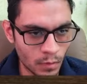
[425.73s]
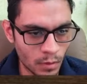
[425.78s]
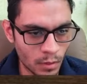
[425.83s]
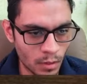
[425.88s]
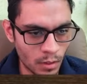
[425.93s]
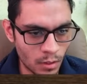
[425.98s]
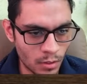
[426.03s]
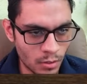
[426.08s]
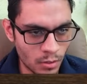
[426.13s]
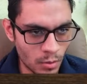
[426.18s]

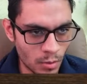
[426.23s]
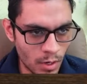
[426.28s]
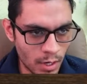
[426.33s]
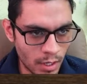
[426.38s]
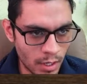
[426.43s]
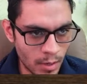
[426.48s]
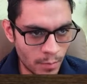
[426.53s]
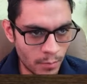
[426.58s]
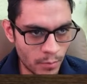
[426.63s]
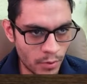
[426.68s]
so I
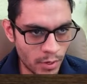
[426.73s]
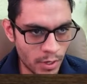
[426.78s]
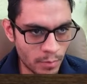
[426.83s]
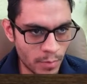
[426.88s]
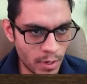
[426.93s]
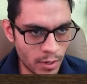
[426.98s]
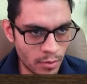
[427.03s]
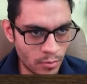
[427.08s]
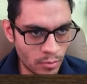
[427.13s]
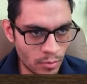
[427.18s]
can bring
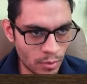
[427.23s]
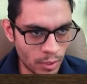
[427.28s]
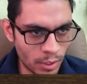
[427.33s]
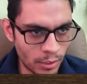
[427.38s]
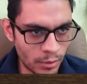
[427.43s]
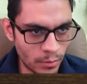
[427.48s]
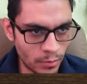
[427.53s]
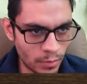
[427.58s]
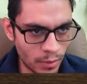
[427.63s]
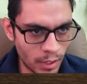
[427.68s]
my rook
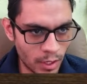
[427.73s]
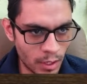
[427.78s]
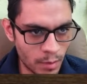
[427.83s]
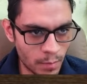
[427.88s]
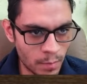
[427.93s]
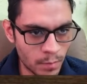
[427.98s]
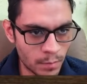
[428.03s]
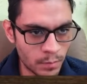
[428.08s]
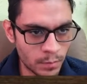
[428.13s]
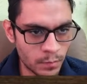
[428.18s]
into the game.
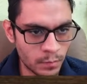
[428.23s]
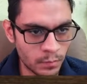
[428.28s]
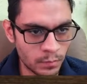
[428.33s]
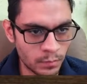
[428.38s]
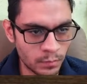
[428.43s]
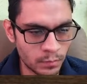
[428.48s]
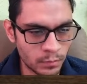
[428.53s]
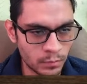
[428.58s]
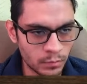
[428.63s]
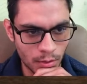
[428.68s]

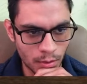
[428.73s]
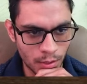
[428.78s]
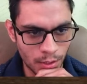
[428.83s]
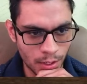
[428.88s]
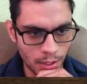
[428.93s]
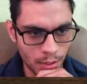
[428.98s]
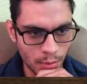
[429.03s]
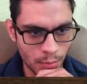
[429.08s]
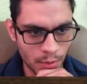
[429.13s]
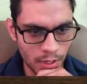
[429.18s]

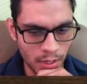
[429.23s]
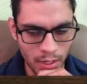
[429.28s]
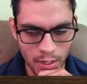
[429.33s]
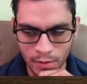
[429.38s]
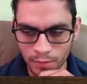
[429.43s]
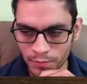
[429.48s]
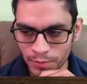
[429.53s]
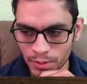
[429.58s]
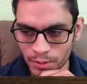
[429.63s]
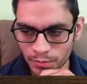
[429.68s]
Here we
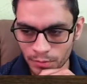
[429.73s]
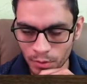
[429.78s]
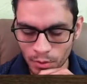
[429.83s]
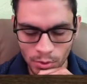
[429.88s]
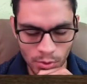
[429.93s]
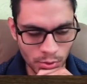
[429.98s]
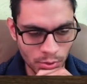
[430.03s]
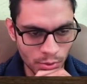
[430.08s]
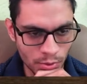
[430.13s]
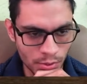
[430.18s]
have this
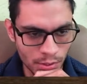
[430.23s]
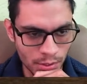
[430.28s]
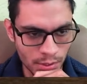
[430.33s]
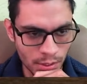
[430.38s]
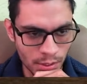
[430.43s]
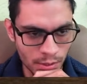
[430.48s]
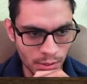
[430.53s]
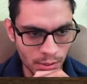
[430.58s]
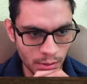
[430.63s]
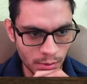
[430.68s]
focus on the
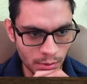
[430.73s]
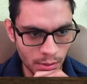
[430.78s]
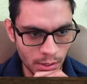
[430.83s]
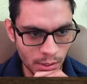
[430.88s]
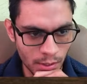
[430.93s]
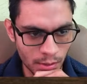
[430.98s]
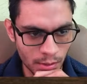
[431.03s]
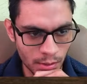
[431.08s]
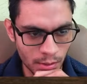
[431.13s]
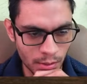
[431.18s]
center,
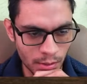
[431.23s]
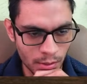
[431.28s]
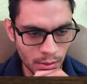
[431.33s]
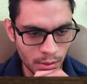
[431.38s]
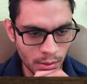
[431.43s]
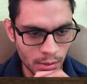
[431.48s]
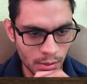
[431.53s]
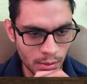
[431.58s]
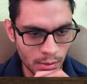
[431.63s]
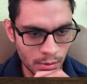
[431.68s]
right?
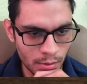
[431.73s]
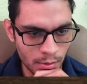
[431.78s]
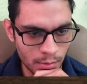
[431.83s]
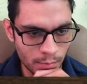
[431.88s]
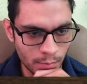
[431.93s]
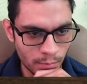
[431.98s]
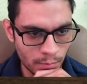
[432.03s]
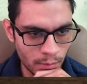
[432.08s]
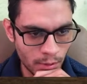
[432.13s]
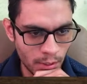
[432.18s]

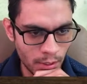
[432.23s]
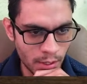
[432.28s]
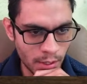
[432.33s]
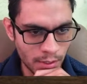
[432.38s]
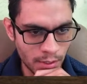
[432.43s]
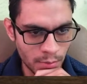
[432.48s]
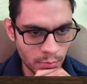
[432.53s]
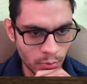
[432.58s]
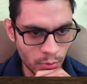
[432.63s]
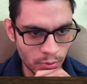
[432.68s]
My knight
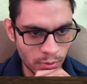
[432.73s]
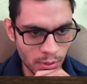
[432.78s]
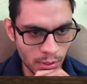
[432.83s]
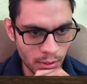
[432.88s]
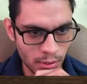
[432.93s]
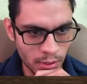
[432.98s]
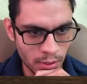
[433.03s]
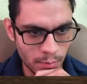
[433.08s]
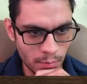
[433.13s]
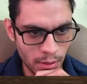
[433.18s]
is
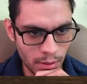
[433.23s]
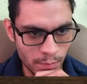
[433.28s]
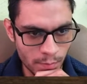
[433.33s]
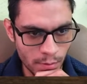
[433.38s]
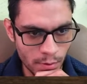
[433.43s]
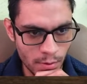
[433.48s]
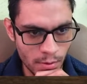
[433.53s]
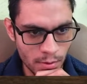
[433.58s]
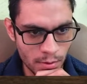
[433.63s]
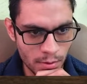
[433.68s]
protecting my
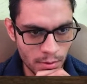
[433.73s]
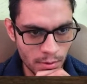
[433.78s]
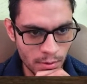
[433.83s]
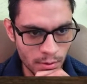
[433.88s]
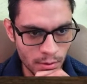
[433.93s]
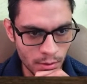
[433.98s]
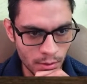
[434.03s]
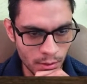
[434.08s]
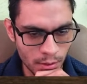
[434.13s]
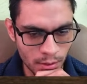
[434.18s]
pawn,
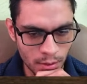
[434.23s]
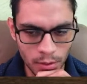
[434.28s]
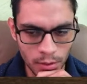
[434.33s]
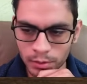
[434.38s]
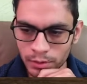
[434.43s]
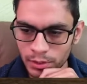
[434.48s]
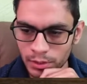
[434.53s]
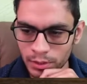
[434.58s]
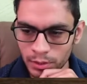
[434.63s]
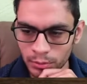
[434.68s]
is
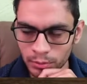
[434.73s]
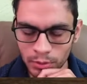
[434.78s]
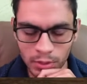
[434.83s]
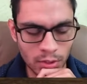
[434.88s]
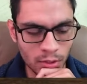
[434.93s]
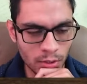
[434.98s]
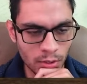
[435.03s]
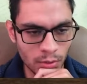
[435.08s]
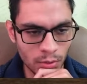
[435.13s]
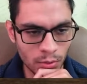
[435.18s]
holding
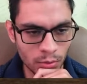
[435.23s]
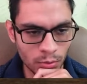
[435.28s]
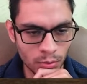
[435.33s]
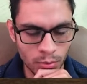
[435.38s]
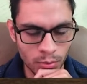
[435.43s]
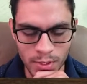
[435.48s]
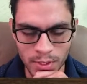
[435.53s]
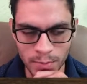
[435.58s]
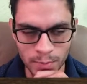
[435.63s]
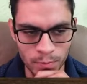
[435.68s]
onto
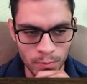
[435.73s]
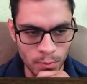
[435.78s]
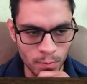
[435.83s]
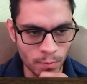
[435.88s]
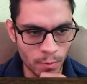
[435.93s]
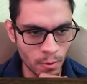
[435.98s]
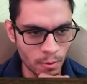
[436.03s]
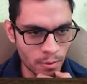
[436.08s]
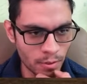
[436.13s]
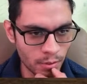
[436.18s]
these two
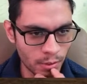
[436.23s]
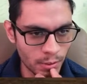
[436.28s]
pawns.